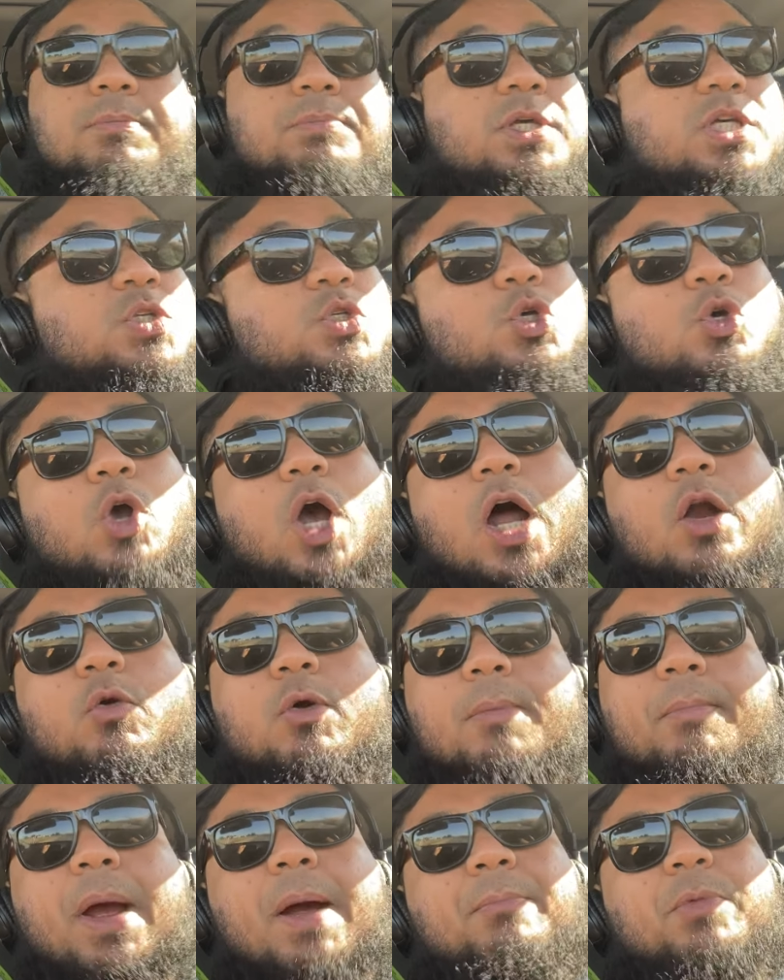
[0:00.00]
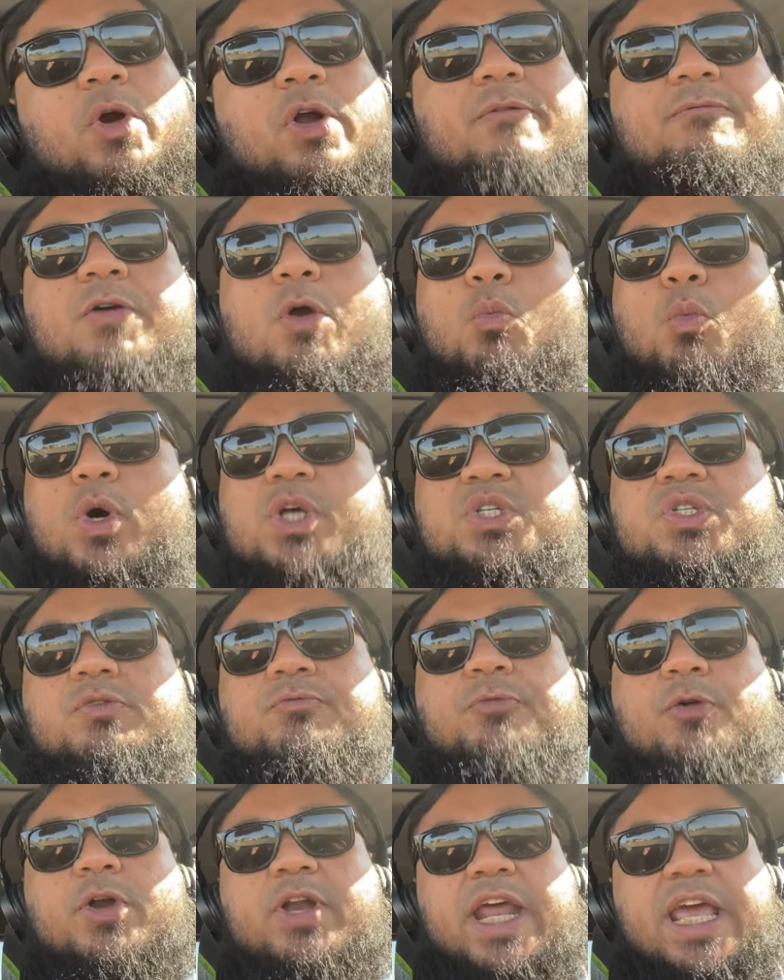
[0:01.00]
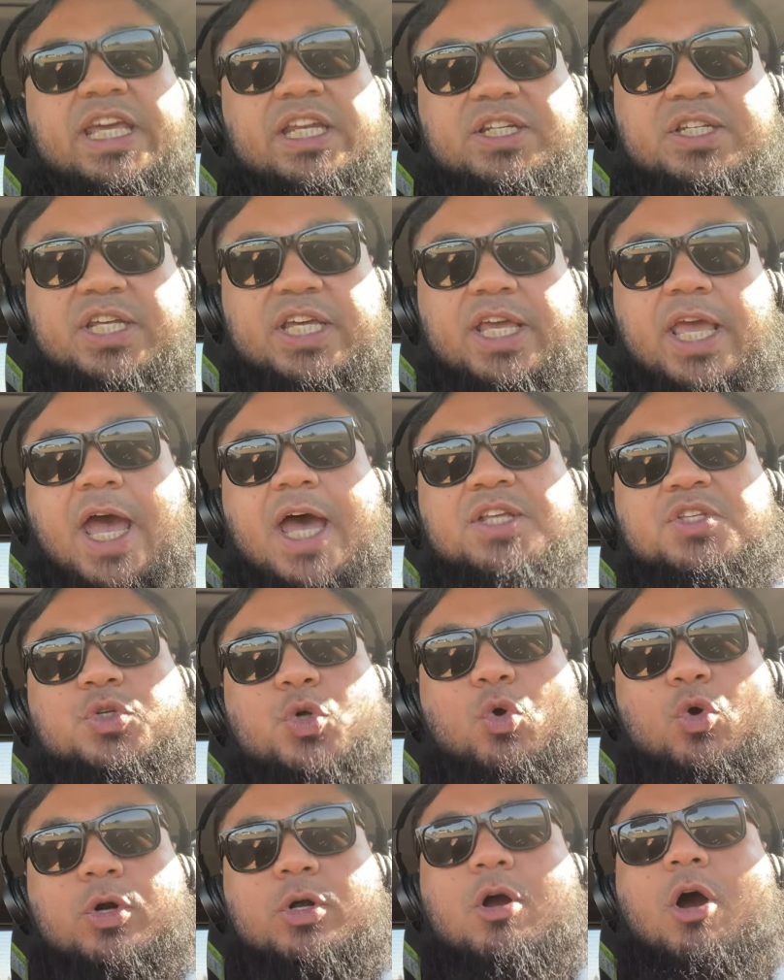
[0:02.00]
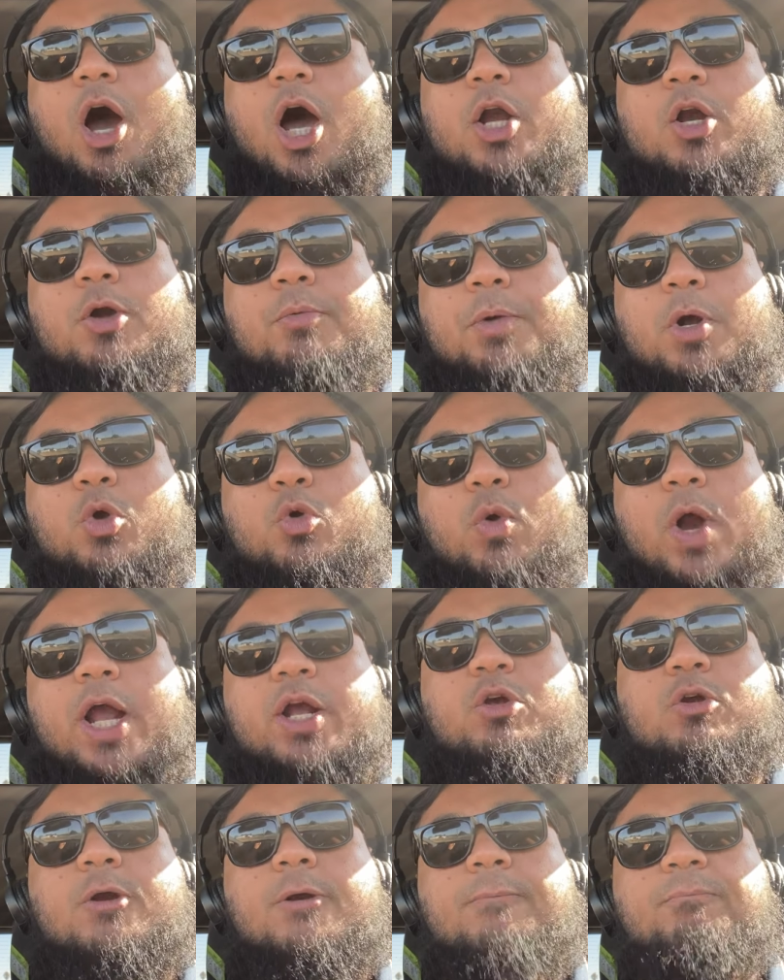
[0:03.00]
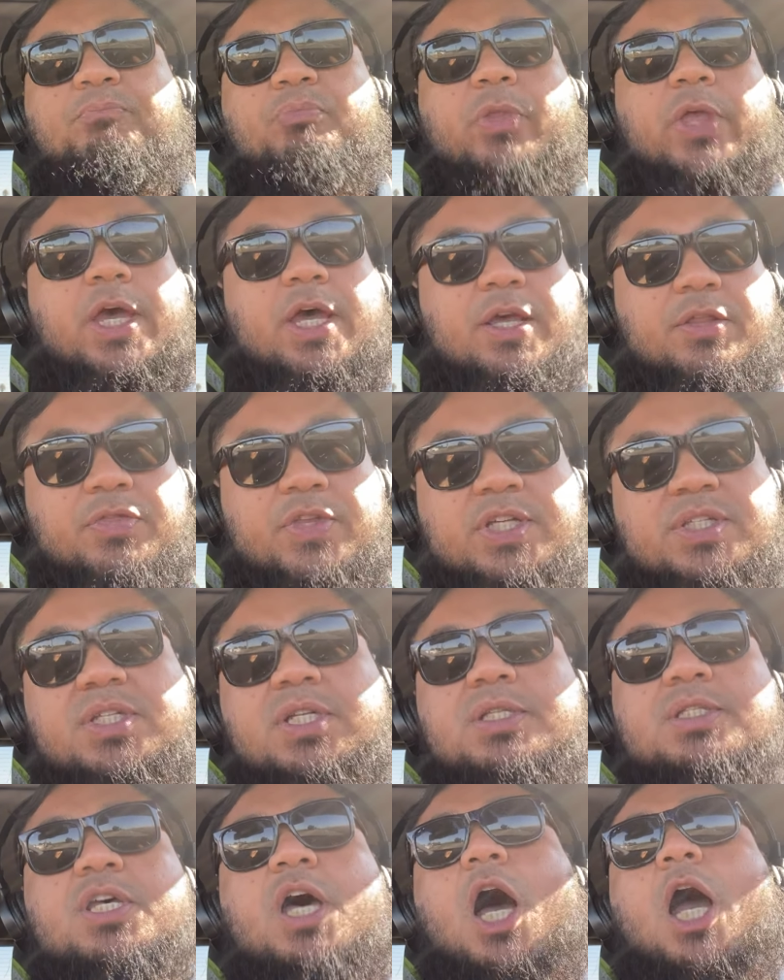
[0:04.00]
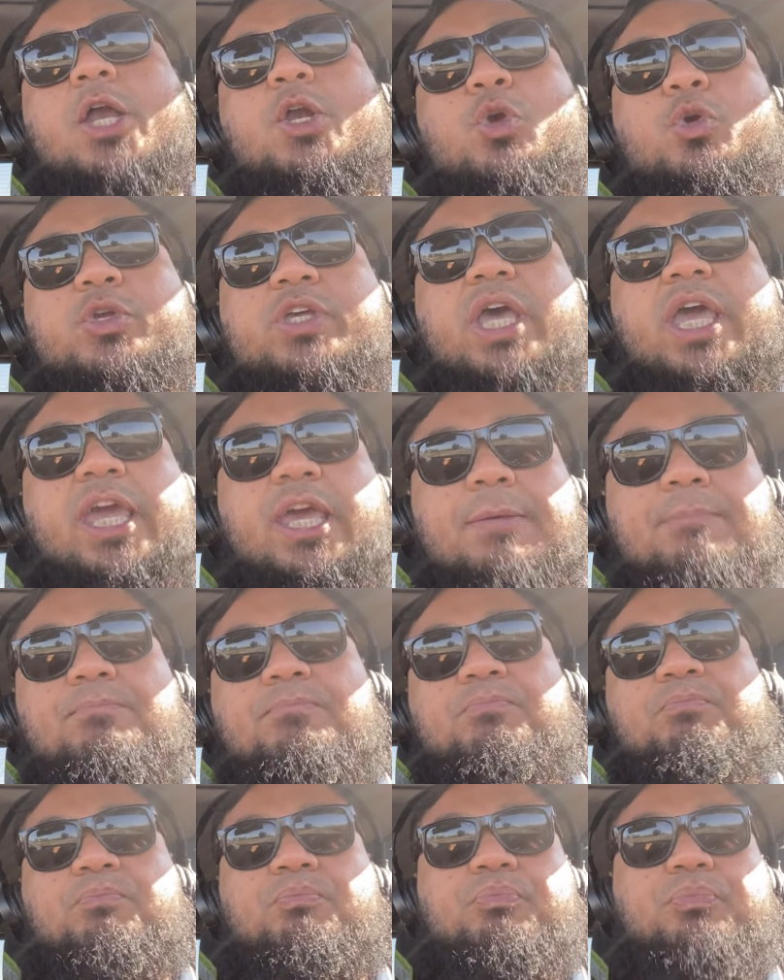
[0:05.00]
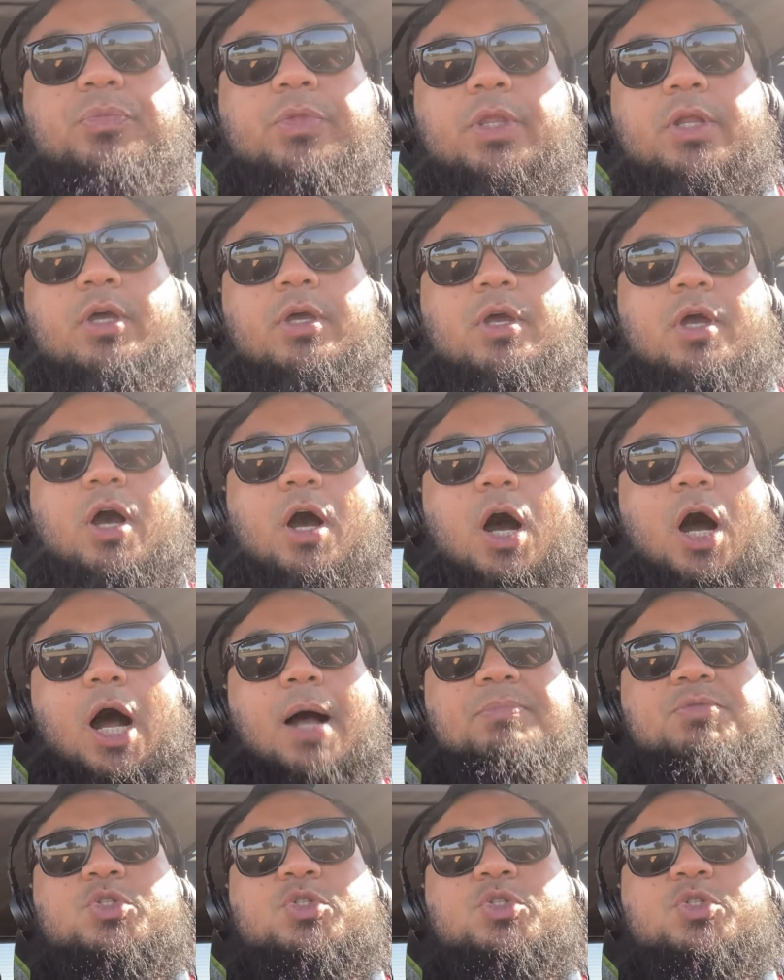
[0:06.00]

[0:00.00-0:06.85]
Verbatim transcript: Because you got to remember, if it wasn't for Nate Diaz or Conor McGregor, this entire game, I'm